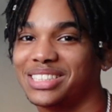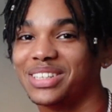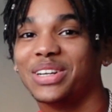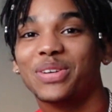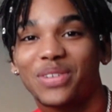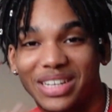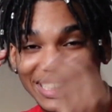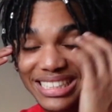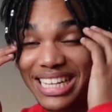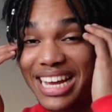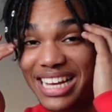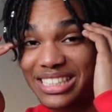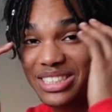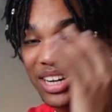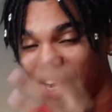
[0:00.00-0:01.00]
You know, you want to stay
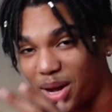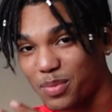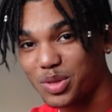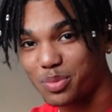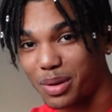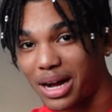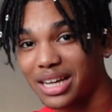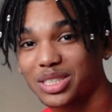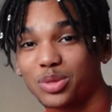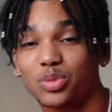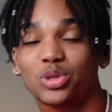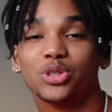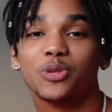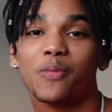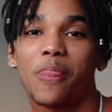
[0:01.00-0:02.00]
as calm as possible.